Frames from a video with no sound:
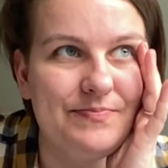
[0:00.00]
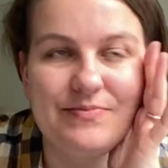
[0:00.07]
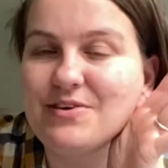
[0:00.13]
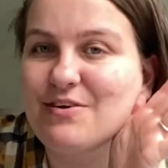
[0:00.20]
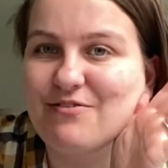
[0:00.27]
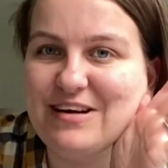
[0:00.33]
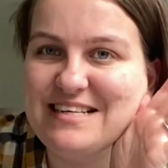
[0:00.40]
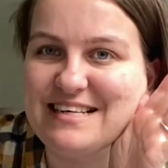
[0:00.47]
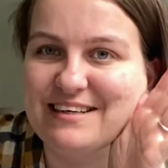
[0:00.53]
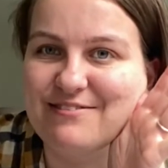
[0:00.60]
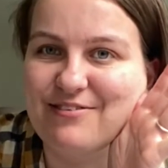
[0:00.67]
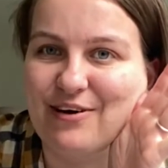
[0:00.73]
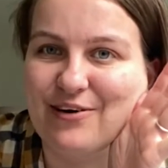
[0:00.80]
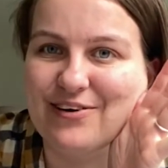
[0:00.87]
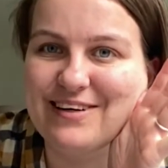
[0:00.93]
reading
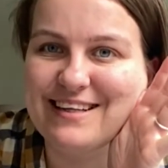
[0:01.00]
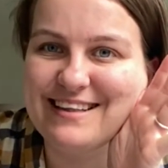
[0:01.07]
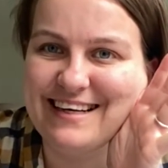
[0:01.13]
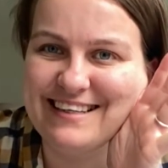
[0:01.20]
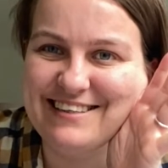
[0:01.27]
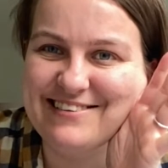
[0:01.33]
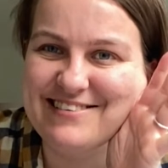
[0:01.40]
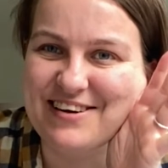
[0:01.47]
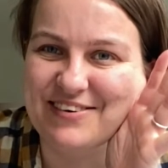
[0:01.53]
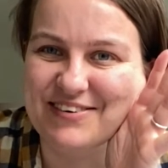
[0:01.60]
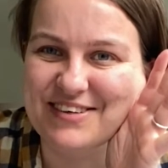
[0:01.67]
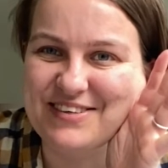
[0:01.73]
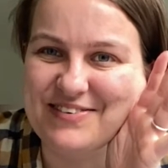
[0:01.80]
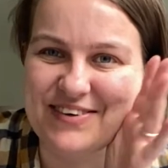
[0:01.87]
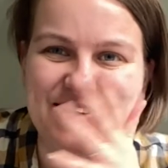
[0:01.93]
vlog. Thank you so
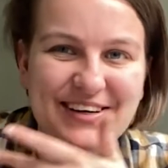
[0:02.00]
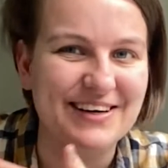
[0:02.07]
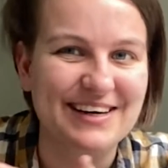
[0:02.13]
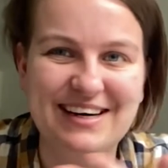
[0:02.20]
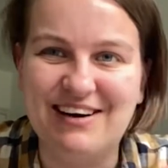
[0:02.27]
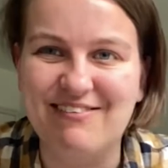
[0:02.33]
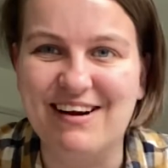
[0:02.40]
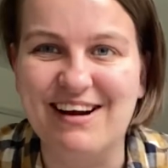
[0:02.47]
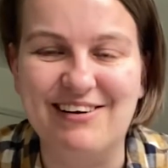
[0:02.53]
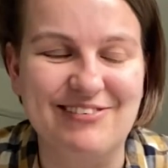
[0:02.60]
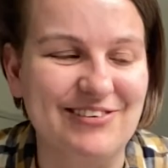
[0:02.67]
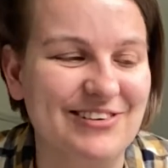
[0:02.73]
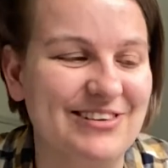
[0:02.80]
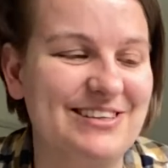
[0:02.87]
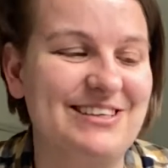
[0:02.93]
much for coming along
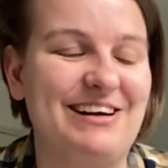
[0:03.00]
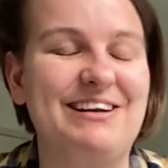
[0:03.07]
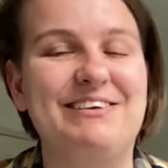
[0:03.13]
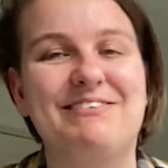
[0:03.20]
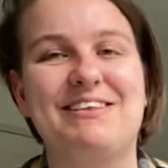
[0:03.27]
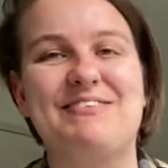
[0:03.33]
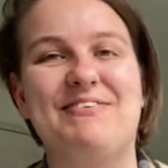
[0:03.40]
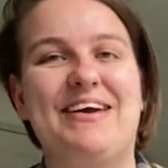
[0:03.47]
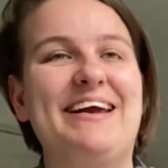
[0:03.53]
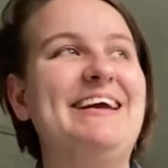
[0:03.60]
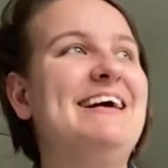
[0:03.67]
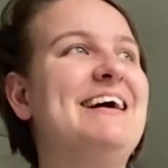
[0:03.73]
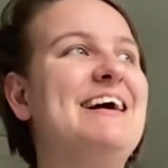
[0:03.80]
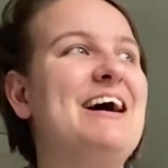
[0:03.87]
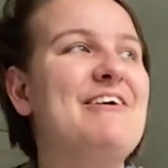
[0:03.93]
on the journey with me.
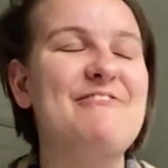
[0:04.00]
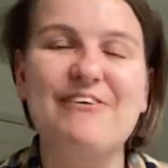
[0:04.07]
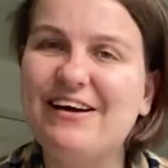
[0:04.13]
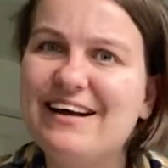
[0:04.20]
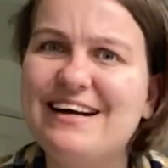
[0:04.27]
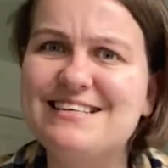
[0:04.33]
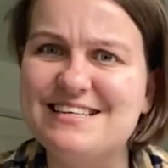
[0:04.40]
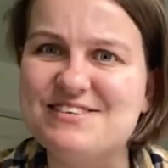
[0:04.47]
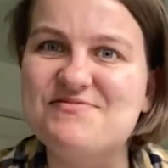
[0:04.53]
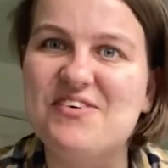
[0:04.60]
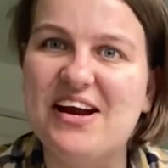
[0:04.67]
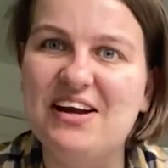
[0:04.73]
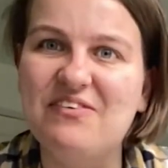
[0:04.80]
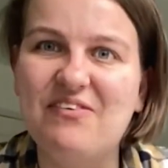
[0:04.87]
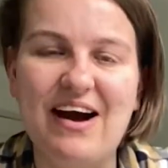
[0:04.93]
I feel like I did
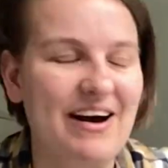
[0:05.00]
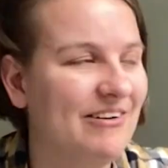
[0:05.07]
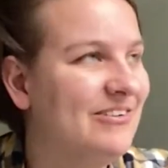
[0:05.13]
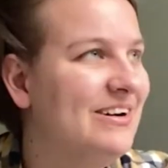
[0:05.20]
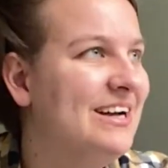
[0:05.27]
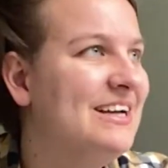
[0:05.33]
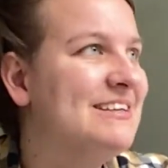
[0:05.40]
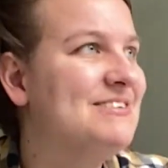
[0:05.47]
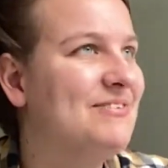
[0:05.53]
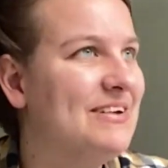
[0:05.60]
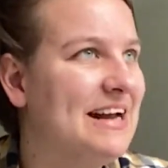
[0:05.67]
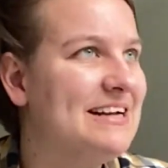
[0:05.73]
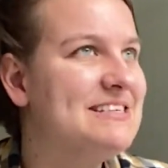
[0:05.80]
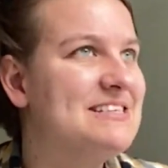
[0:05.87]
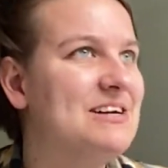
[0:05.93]
really well. So we
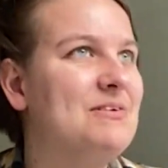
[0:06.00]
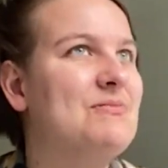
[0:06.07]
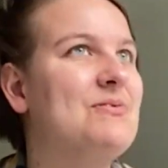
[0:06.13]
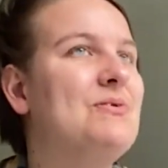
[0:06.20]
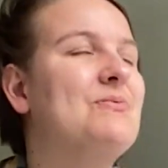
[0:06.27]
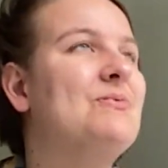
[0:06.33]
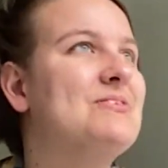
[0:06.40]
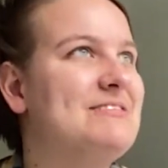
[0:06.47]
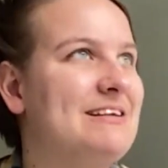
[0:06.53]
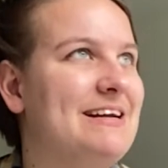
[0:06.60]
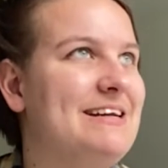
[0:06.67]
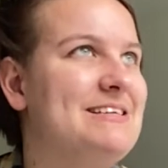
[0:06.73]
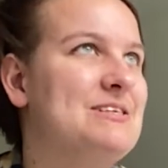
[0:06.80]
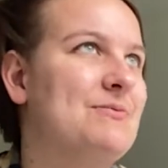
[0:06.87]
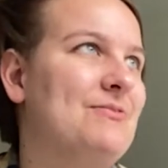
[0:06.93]
ended up, what did I
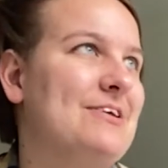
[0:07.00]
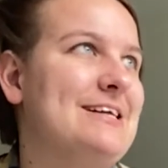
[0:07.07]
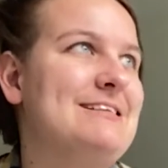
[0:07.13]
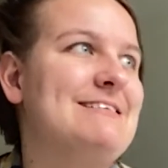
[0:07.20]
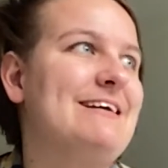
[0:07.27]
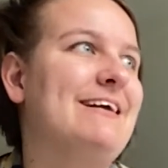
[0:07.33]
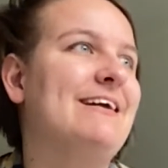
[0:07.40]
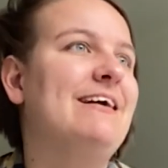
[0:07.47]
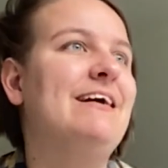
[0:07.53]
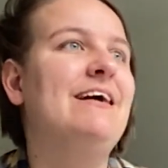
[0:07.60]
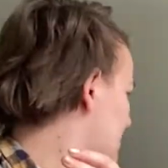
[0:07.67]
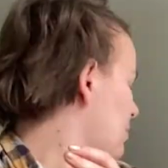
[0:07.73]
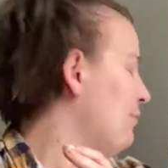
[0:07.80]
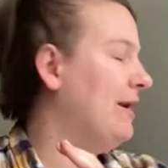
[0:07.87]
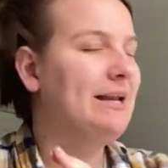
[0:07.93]
end up reading?
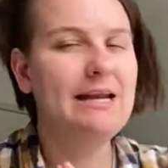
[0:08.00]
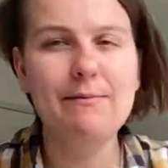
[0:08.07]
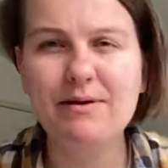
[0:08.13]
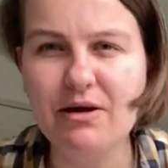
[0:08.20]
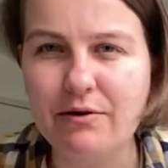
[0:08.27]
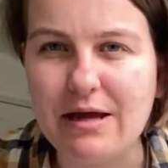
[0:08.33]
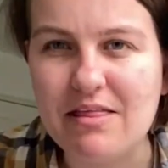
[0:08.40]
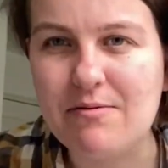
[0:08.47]
Wait, let me go get the